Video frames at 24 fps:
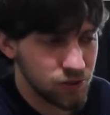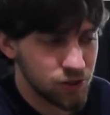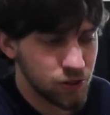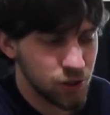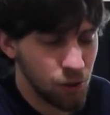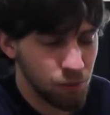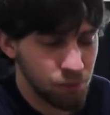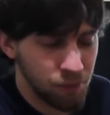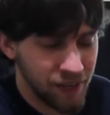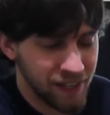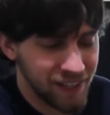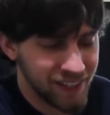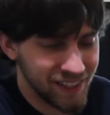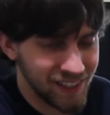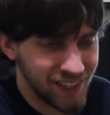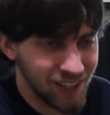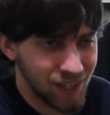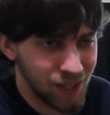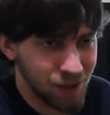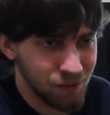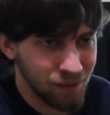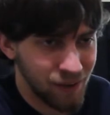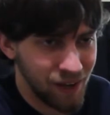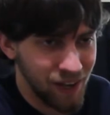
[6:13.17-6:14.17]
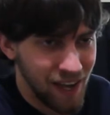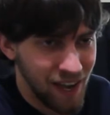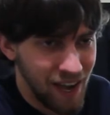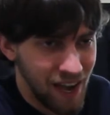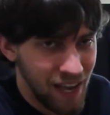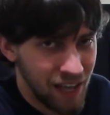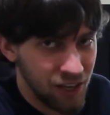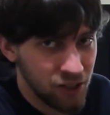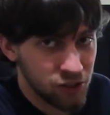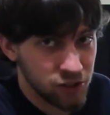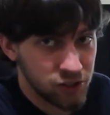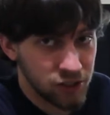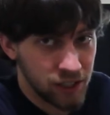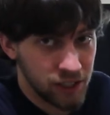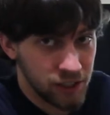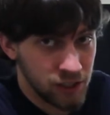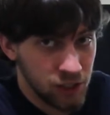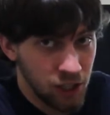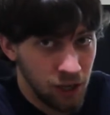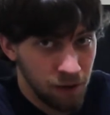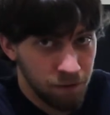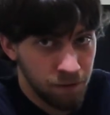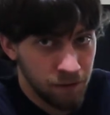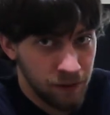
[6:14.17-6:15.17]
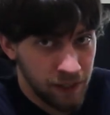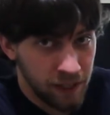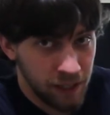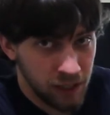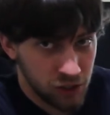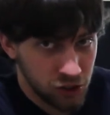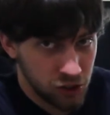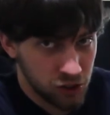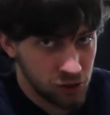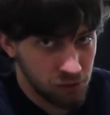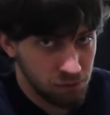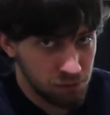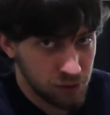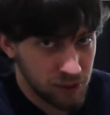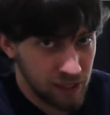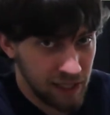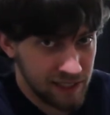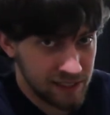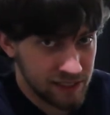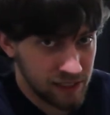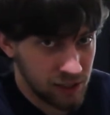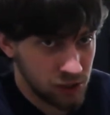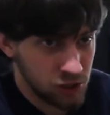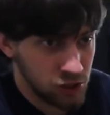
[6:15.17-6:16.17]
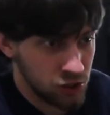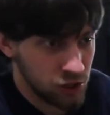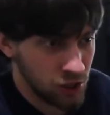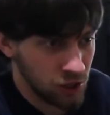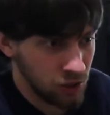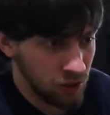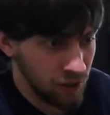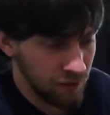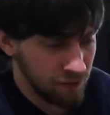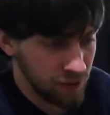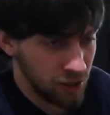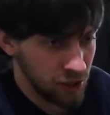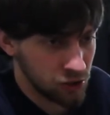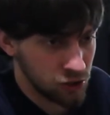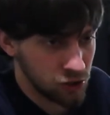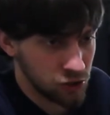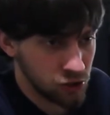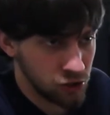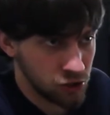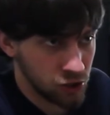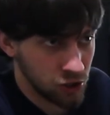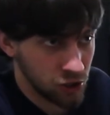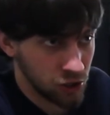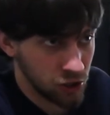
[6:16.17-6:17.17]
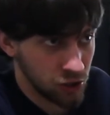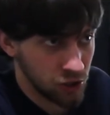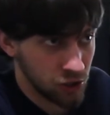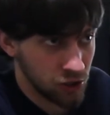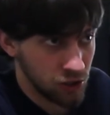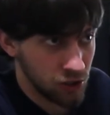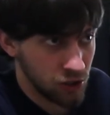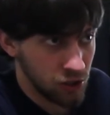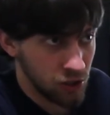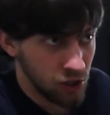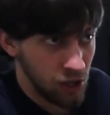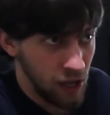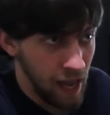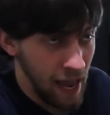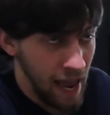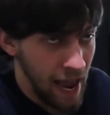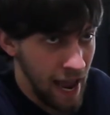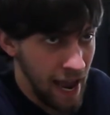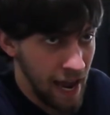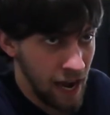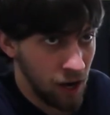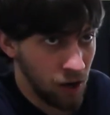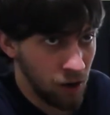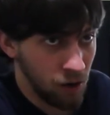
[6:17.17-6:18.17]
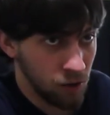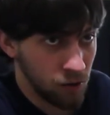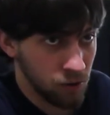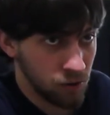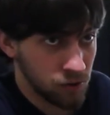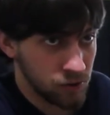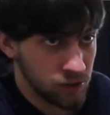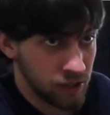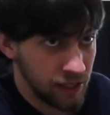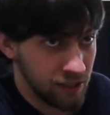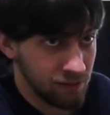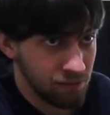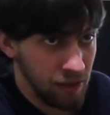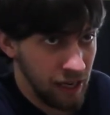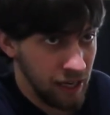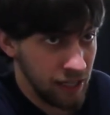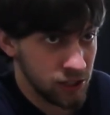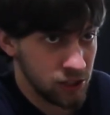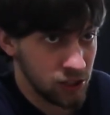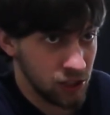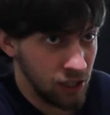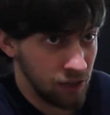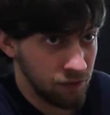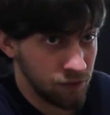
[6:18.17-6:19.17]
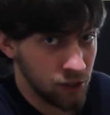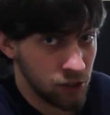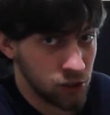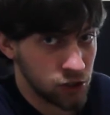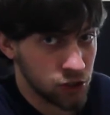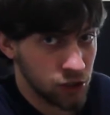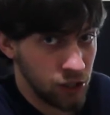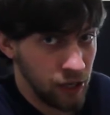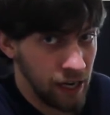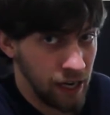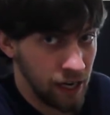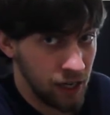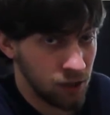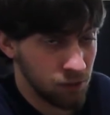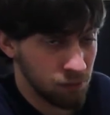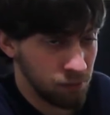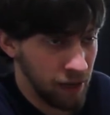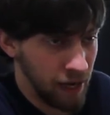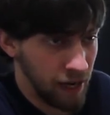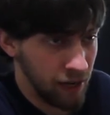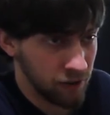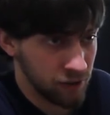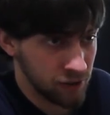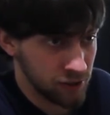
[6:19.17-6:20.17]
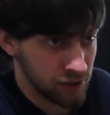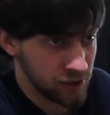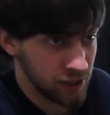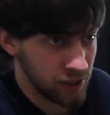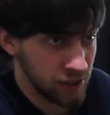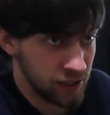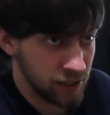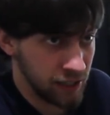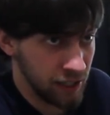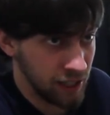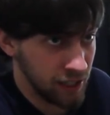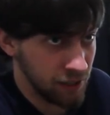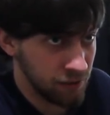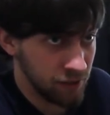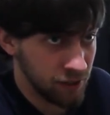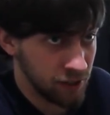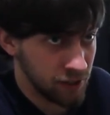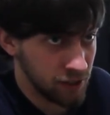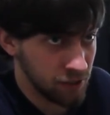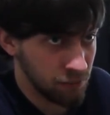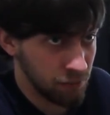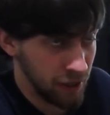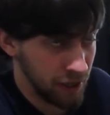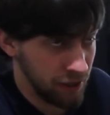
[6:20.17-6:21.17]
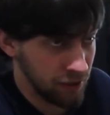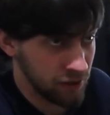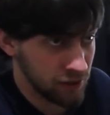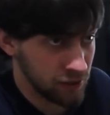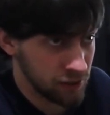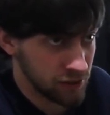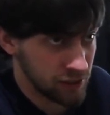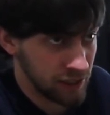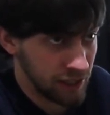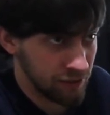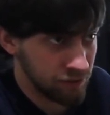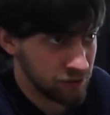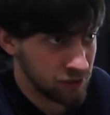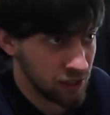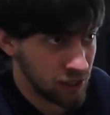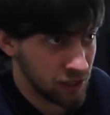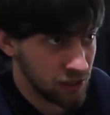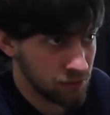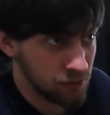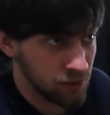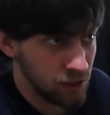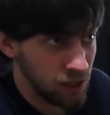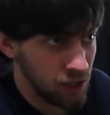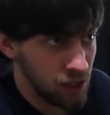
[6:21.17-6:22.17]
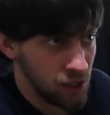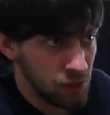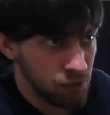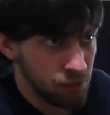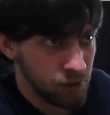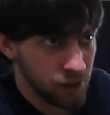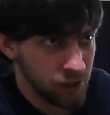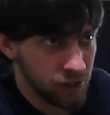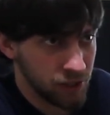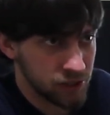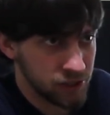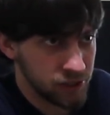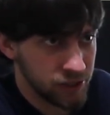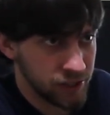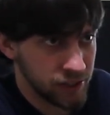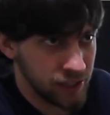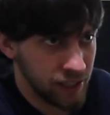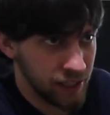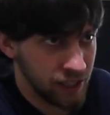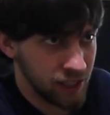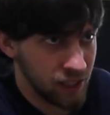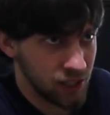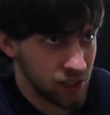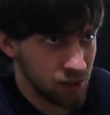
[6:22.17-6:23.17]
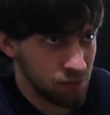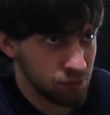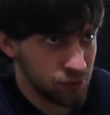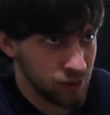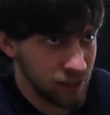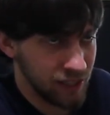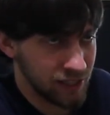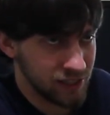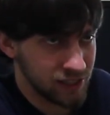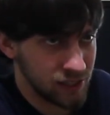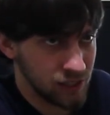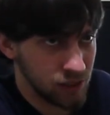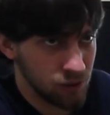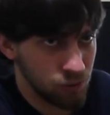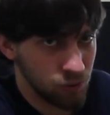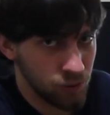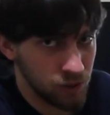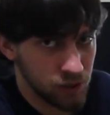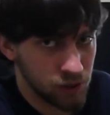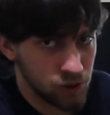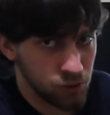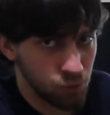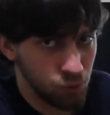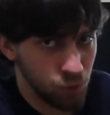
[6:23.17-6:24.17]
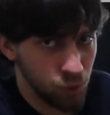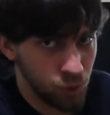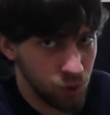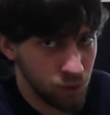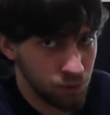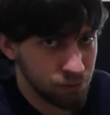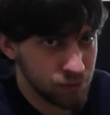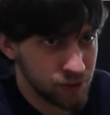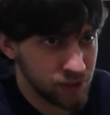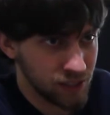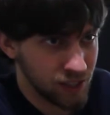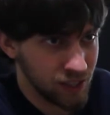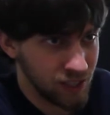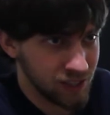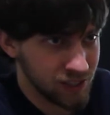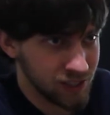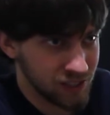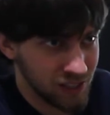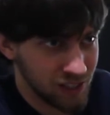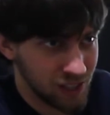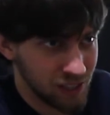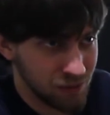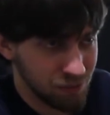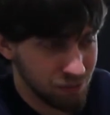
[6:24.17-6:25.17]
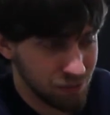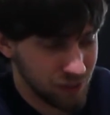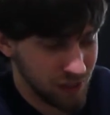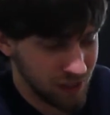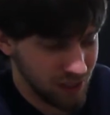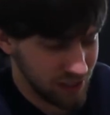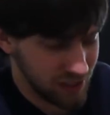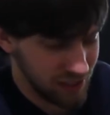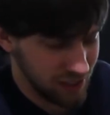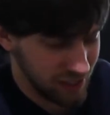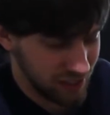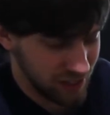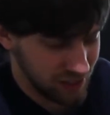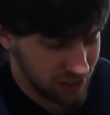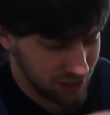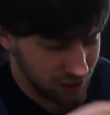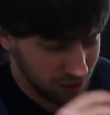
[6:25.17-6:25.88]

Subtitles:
go pick it up, and there's like nothing there. It's just a plastic shell. I'm not sure how, it's like magic. I'm not sure how power is getting out of it, the power of this laptop. But you can see like on the plastic where it's warped on top because it gets